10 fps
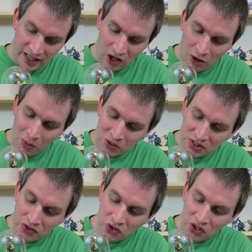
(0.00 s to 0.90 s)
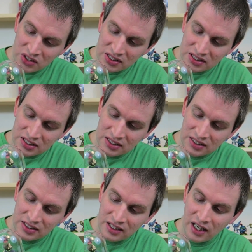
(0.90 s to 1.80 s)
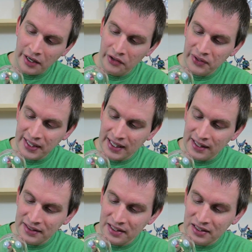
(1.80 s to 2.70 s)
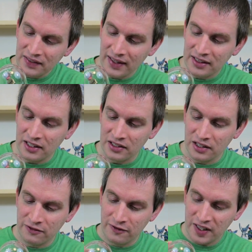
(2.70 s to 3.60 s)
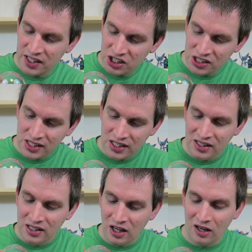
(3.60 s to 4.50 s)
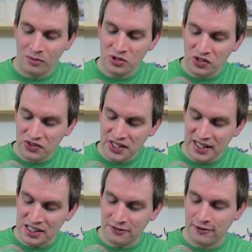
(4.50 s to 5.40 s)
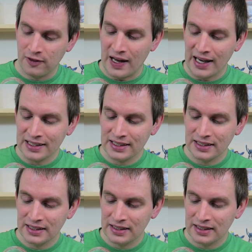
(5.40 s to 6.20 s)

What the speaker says: almost looks, the coloring on there, like the finish, almost looks like it's flocked.